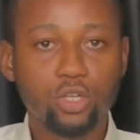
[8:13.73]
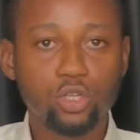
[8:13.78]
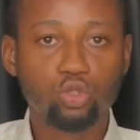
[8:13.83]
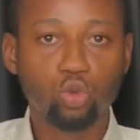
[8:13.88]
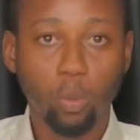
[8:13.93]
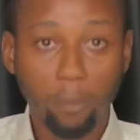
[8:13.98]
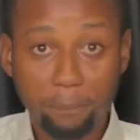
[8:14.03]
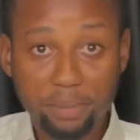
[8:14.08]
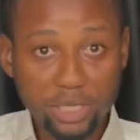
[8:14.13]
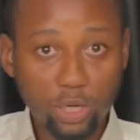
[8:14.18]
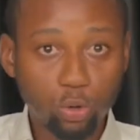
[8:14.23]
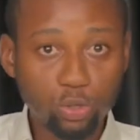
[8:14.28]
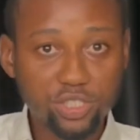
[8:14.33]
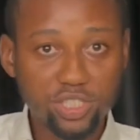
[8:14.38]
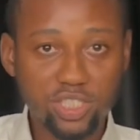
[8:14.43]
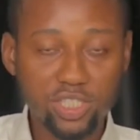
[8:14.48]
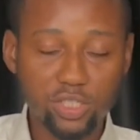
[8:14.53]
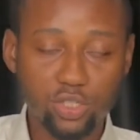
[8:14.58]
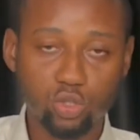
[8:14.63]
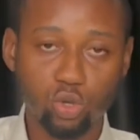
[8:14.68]
So
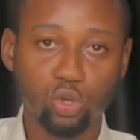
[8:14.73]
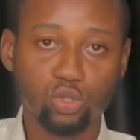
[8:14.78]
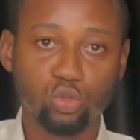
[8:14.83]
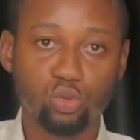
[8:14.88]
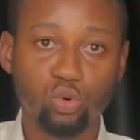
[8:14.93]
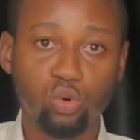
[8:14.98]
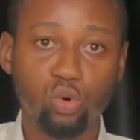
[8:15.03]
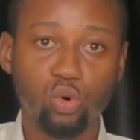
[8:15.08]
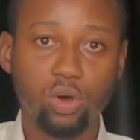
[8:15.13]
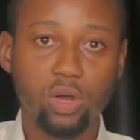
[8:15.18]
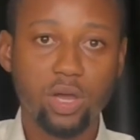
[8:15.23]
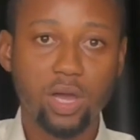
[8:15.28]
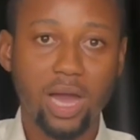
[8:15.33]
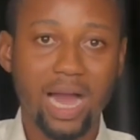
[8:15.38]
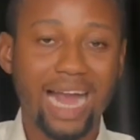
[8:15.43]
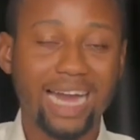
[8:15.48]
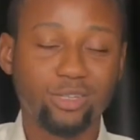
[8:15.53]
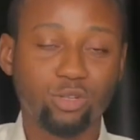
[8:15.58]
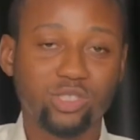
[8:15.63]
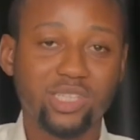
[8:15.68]
BOT is also
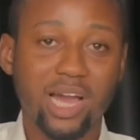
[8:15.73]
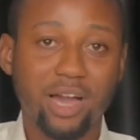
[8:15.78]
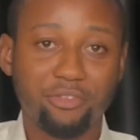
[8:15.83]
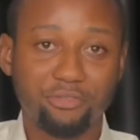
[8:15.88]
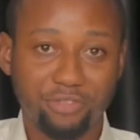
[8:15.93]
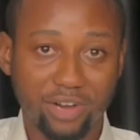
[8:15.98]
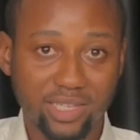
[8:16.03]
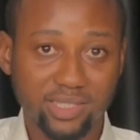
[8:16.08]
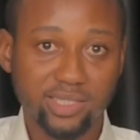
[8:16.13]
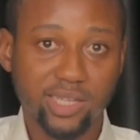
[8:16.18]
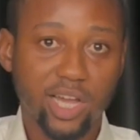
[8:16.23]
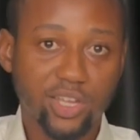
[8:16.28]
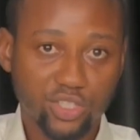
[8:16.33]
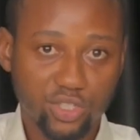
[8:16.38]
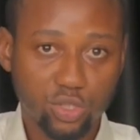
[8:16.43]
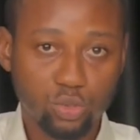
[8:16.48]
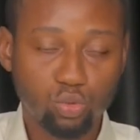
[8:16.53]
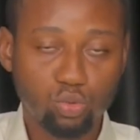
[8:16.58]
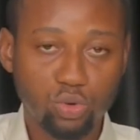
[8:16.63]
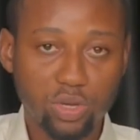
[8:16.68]
another
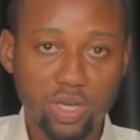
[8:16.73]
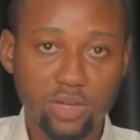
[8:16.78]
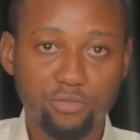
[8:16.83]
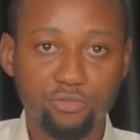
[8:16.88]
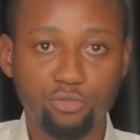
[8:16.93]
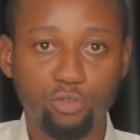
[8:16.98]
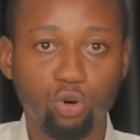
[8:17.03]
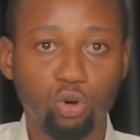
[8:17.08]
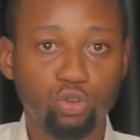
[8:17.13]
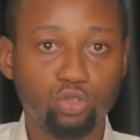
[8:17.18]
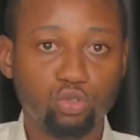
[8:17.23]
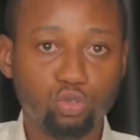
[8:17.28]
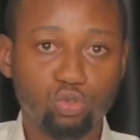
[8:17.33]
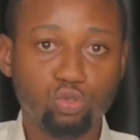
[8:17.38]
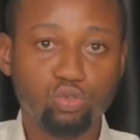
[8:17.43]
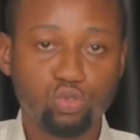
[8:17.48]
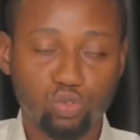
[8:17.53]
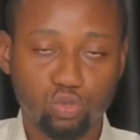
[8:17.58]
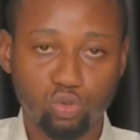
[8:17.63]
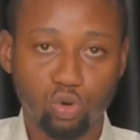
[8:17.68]
fantastic way for
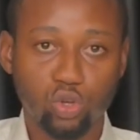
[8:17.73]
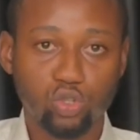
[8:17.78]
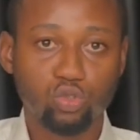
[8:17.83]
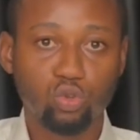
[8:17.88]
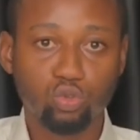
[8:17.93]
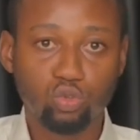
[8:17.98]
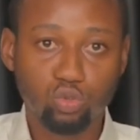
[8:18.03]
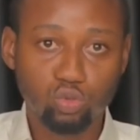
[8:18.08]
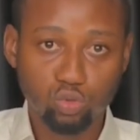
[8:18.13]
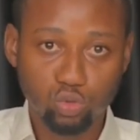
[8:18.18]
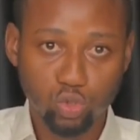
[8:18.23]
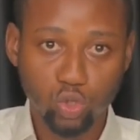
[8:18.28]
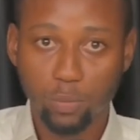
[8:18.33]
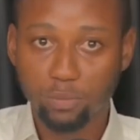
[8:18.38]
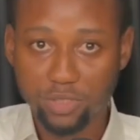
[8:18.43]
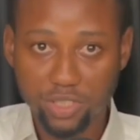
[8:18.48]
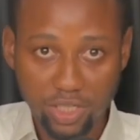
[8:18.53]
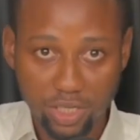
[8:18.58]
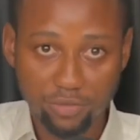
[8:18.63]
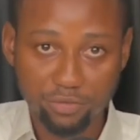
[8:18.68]
you to also do
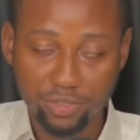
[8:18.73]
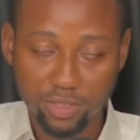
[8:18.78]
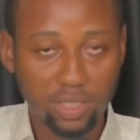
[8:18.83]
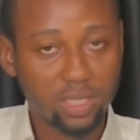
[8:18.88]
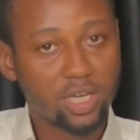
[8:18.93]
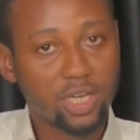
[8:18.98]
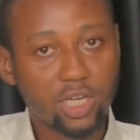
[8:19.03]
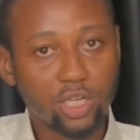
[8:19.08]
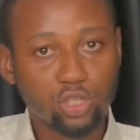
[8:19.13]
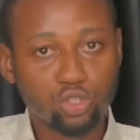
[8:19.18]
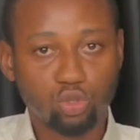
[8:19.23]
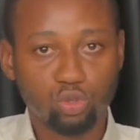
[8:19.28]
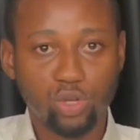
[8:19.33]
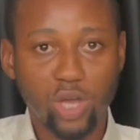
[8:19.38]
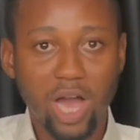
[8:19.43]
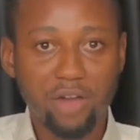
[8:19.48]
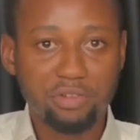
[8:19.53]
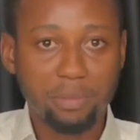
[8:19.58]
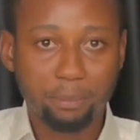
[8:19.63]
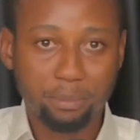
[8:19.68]
some JV. So you
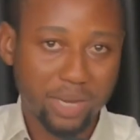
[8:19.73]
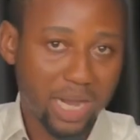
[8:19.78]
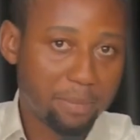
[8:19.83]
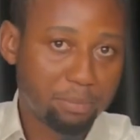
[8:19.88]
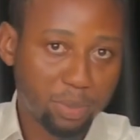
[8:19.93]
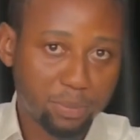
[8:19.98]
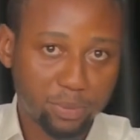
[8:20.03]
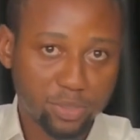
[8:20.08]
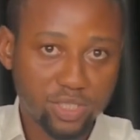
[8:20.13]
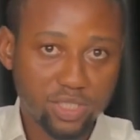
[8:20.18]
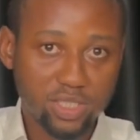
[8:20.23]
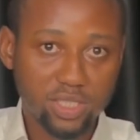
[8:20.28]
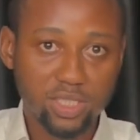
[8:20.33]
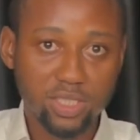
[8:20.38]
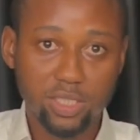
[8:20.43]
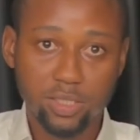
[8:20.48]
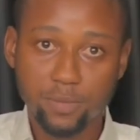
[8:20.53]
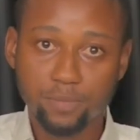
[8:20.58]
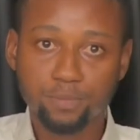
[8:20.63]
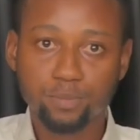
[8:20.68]
have a prime
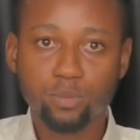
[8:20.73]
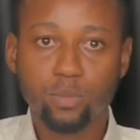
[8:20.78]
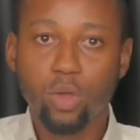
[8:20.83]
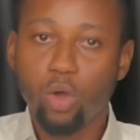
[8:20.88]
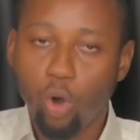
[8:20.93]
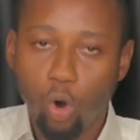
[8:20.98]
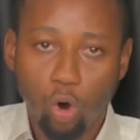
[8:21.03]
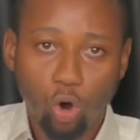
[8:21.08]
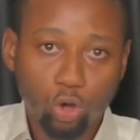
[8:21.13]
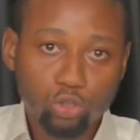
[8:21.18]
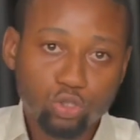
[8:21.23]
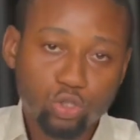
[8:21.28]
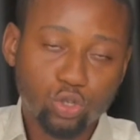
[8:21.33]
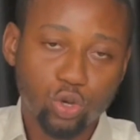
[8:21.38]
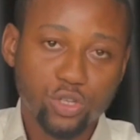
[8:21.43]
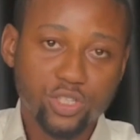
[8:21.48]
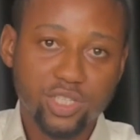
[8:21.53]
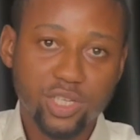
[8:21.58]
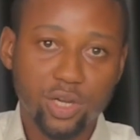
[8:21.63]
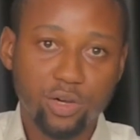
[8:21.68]
property, or you
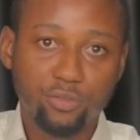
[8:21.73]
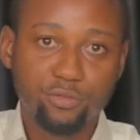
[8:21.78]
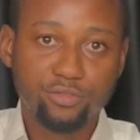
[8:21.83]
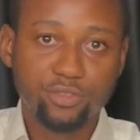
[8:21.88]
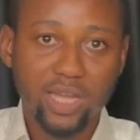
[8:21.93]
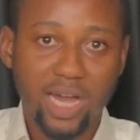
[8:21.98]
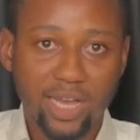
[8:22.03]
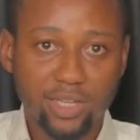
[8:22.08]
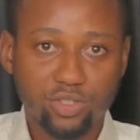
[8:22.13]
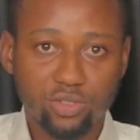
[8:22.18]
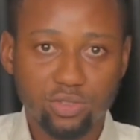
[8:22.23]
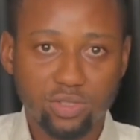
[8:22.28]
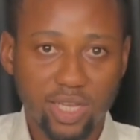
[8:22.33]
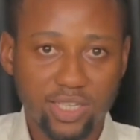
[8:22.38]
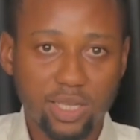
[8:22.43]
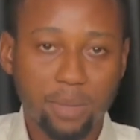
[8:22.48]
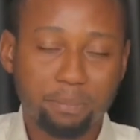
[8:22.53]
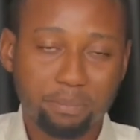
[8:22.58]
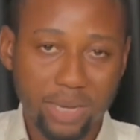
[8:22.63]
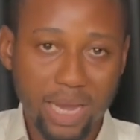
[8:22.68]
yourself, there's
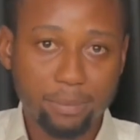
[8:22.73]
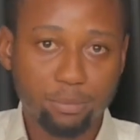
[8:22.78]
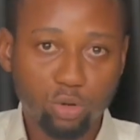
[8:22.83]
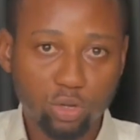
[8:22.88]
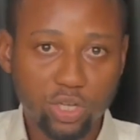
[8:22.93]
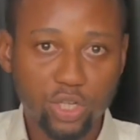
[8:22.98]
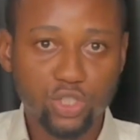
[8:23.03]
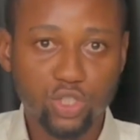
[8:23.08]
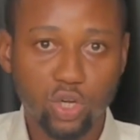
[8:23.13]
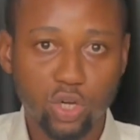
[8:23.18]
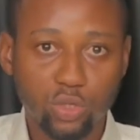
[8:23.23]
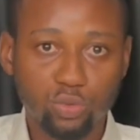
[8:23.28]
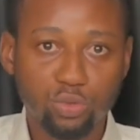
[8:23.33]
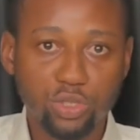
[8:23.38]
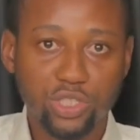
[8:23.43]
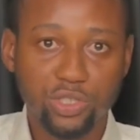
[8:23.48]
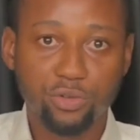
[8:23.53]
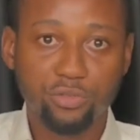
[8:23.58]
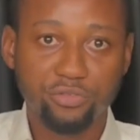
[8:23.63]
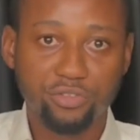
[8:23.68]
a prime location
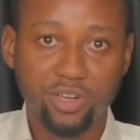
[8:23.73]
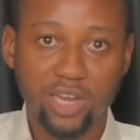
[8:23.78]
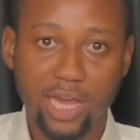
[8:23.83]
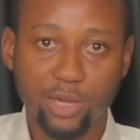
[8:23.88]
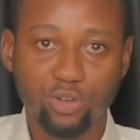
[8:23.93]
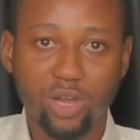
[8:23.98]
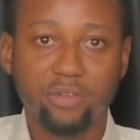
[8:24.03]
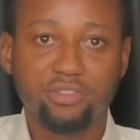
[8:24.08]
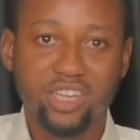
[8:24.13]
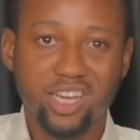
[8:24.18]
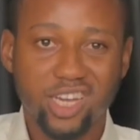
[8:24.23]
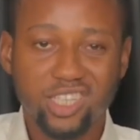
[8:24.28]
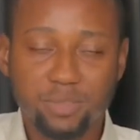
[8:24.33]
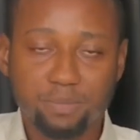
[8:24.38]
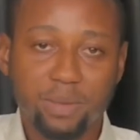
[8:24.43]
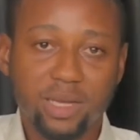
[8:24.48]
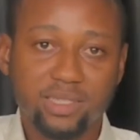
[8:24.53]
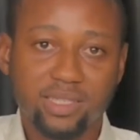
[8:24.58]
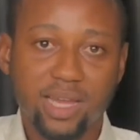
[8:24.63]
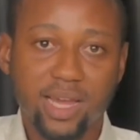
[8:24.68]
which you feel like you have the
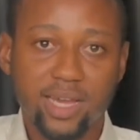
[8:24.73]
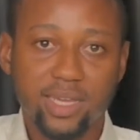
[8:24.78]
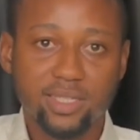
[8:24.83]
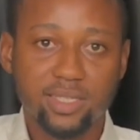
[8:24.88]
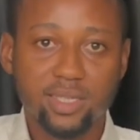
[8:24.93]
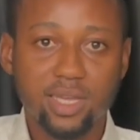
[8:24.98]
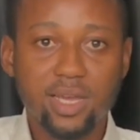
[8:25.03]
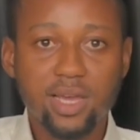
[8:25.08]
expertise